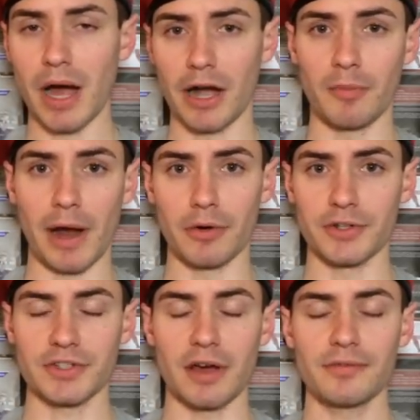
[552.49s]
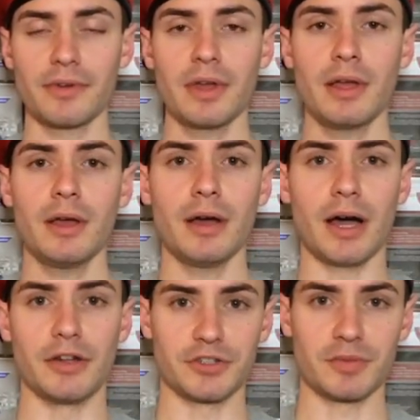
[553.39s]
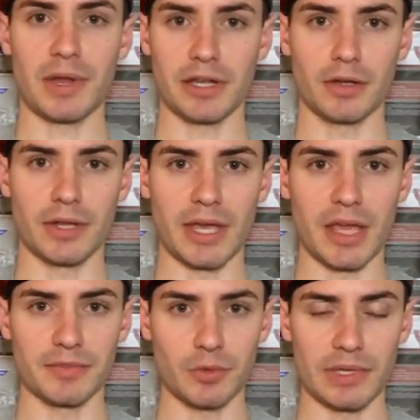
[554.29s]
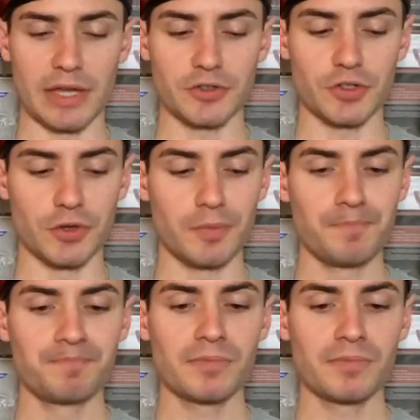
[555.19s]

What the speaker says: higher power stuff, just depending on the games that we get to.